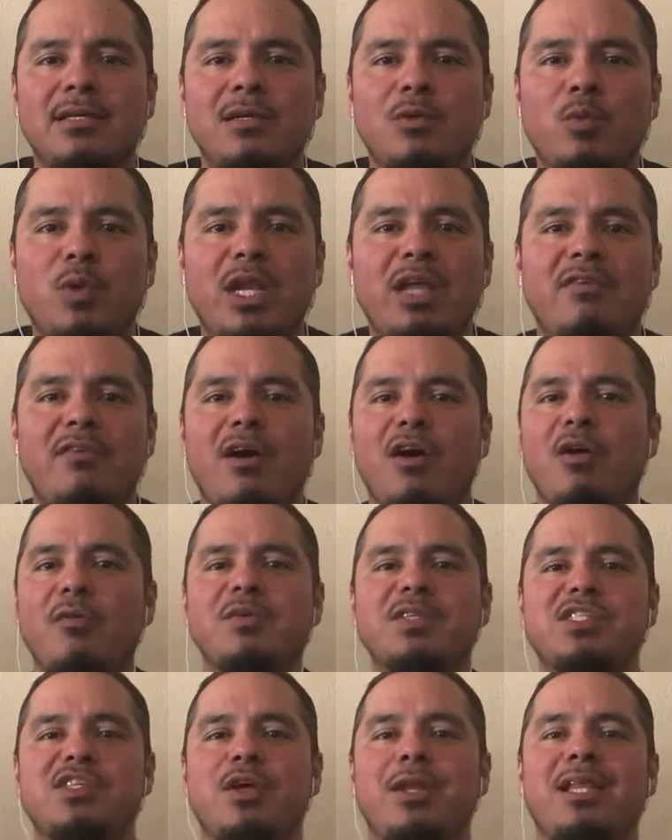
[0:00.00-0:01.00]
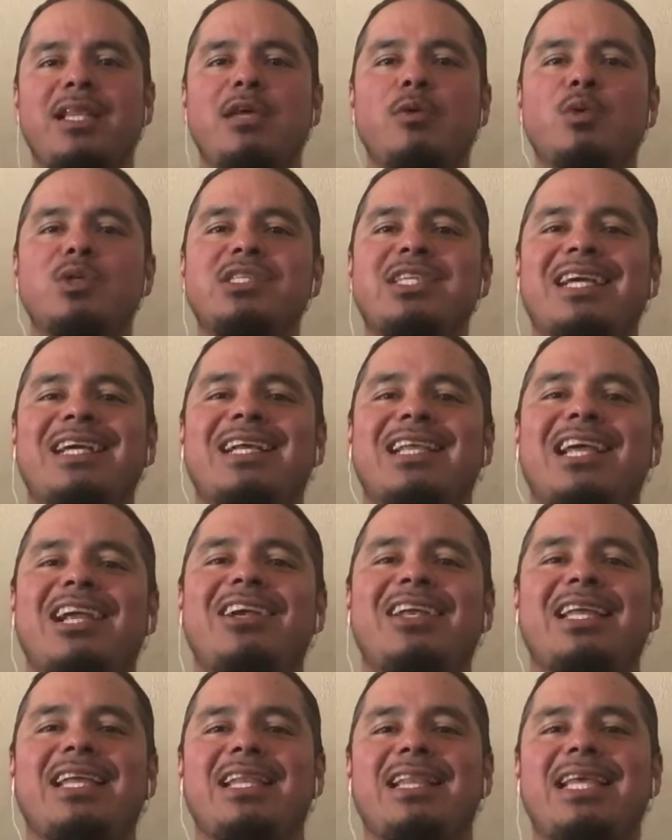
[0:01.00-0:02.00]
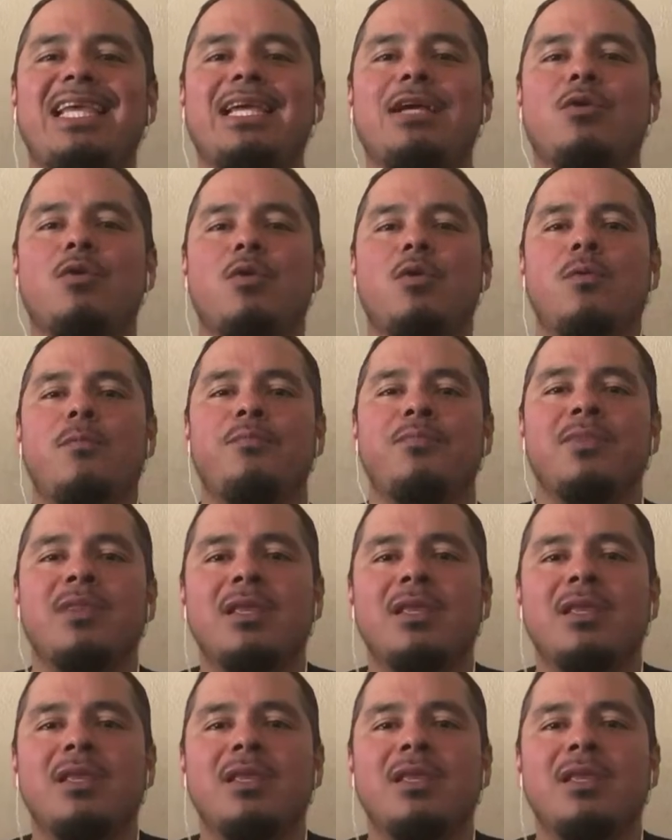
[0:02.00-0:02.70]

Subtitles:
What if all of a sudden it was declared illegal?